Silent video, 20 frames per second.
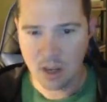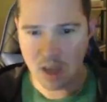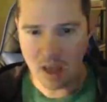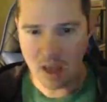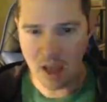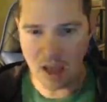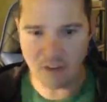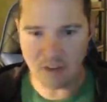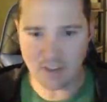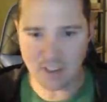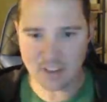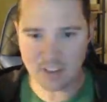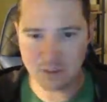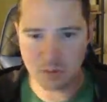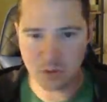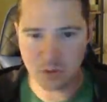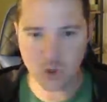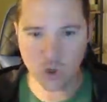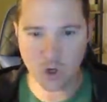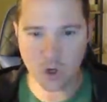having
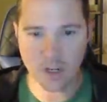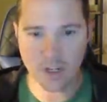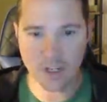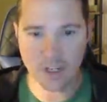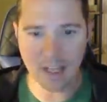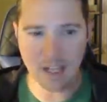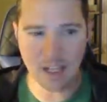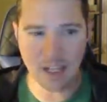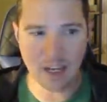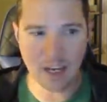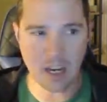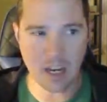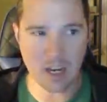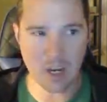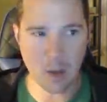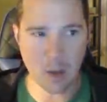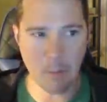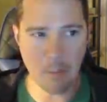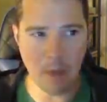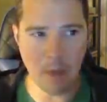some sort of delay in
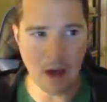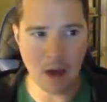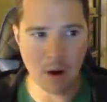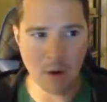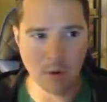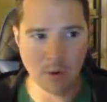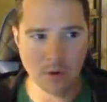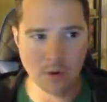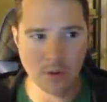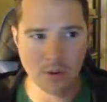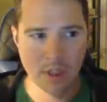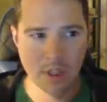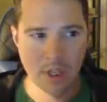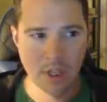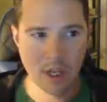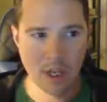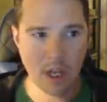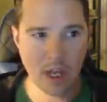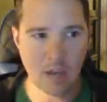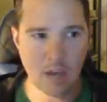the mouse,
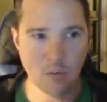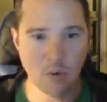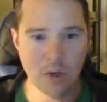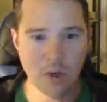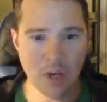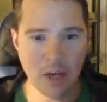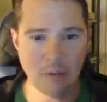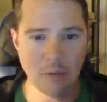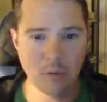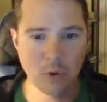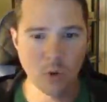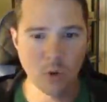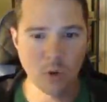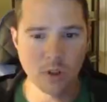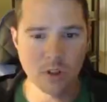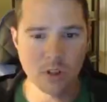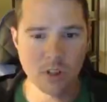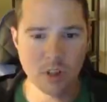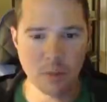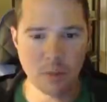and when I'm
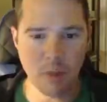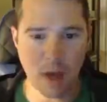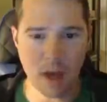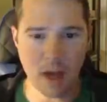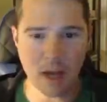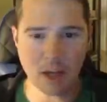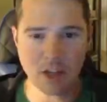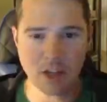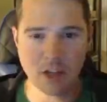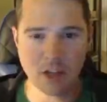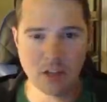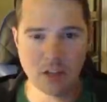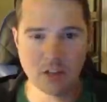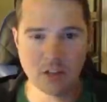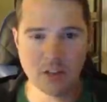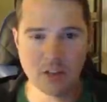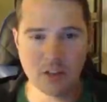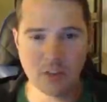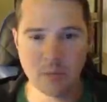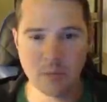doing some action,
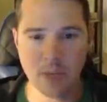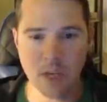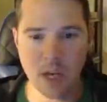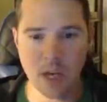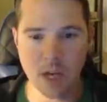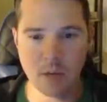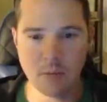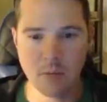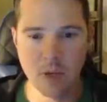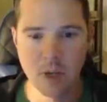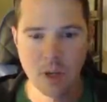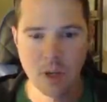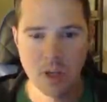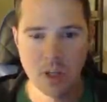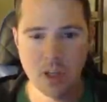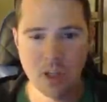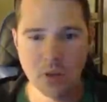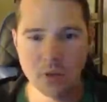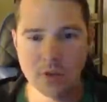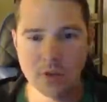sometimes
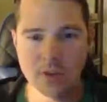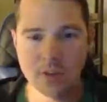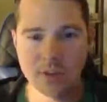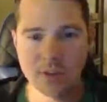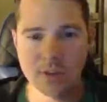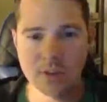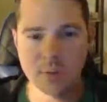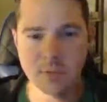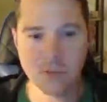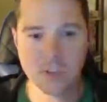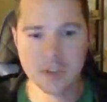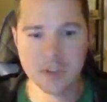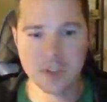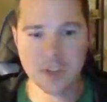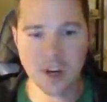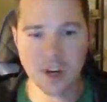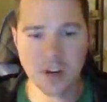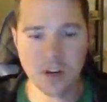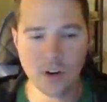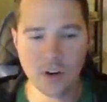you'll see some
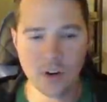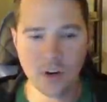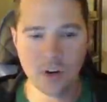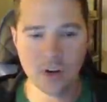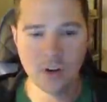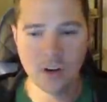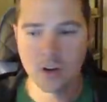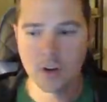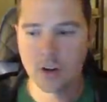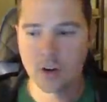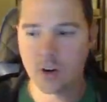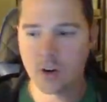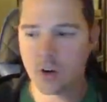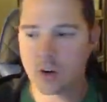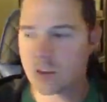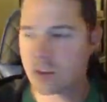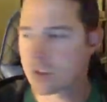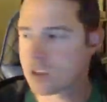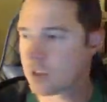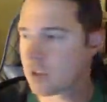stutter
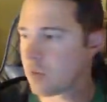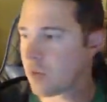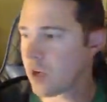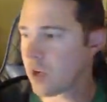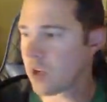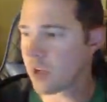or some other